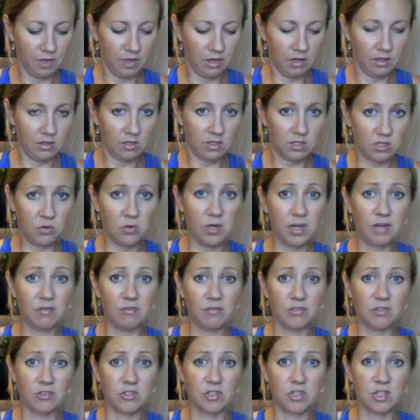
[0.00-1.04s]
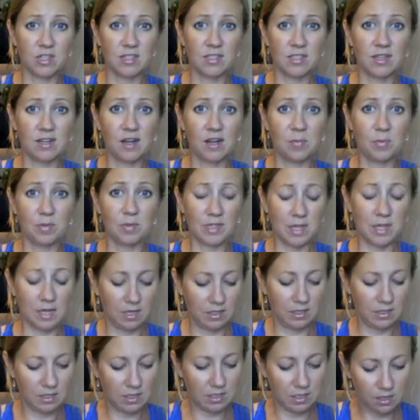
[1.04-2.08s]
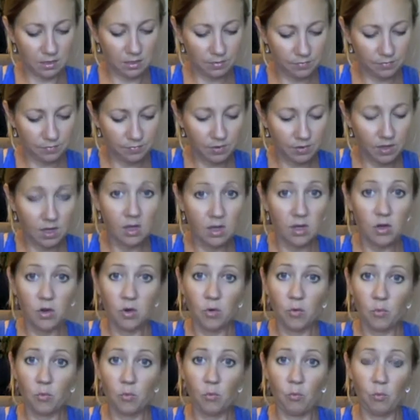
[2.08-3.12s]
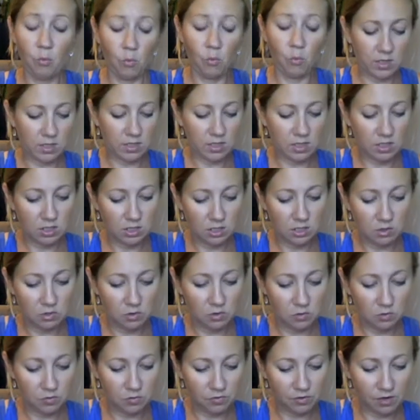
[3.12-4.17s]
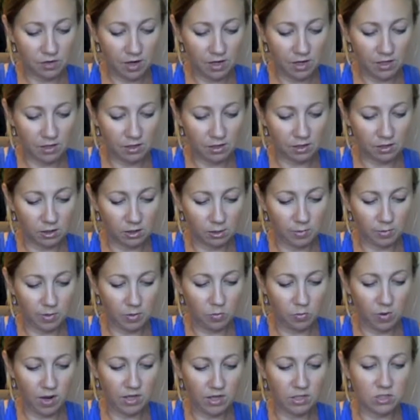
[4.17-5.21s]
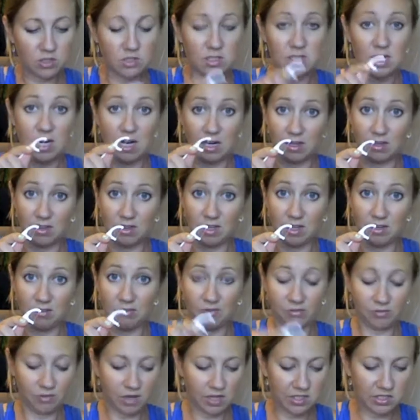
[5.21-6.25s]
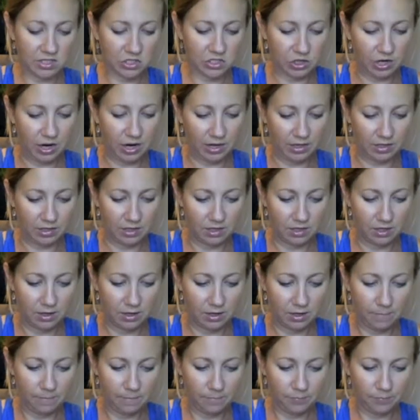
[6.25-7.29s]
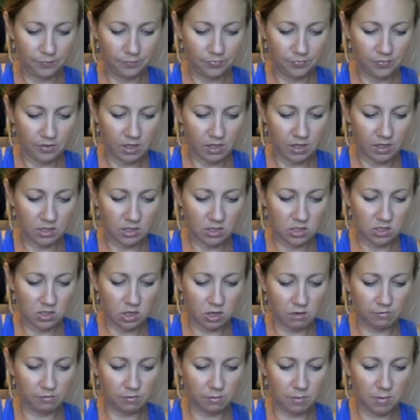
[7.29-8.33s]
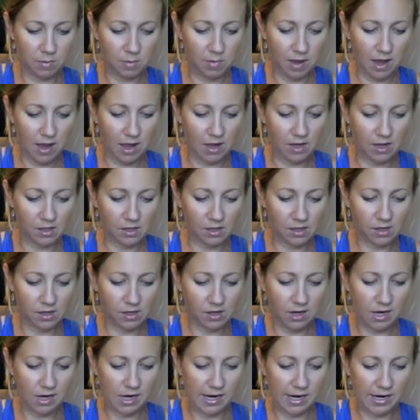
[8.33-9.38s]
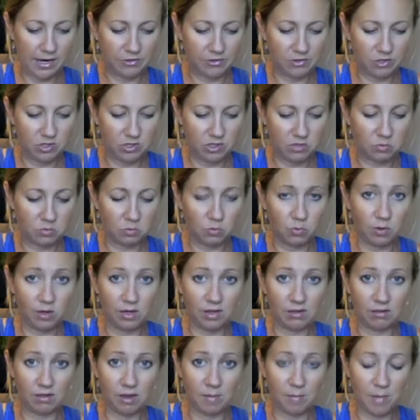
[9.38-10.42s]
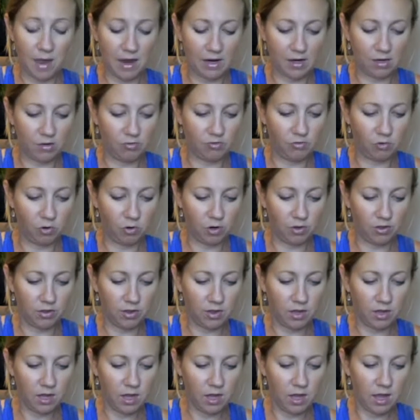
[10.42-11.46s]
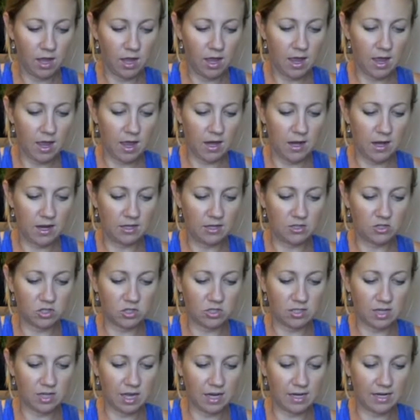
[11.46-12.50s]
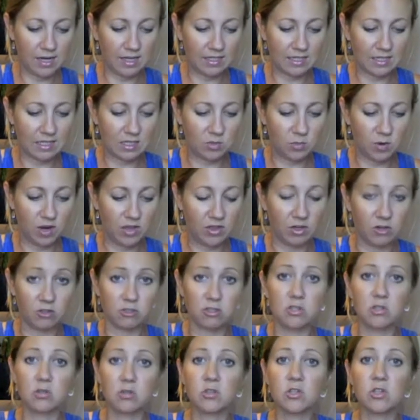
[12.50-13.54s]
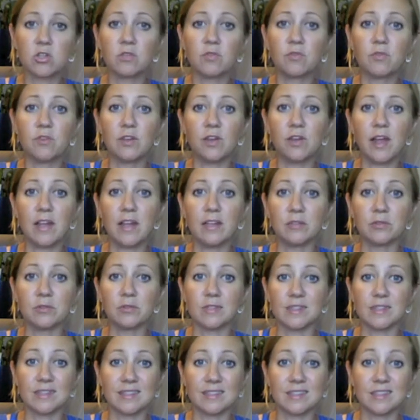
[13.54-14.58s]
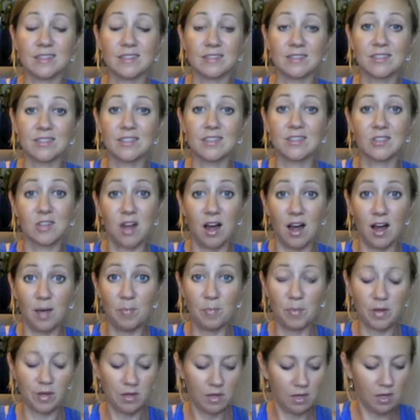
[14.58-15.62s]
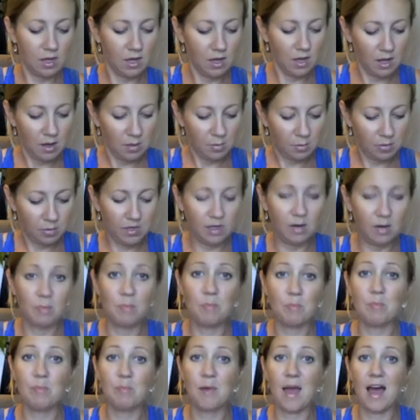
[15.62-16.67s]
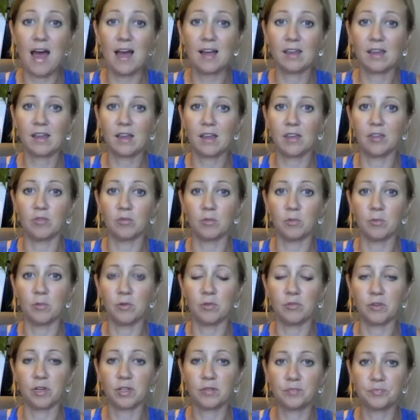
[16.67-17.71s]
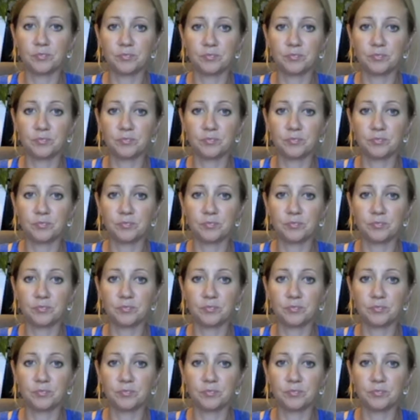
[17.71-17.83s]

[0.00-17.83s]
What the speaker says: Soak it for just a couple seconds in there. Once you've got it a bit wet, take the flosser end, kind of start from the back, and just wiggle it back and forth, and it just kind of gets its way in there. As soon as you feel any resistance, stop, put it back in the remover,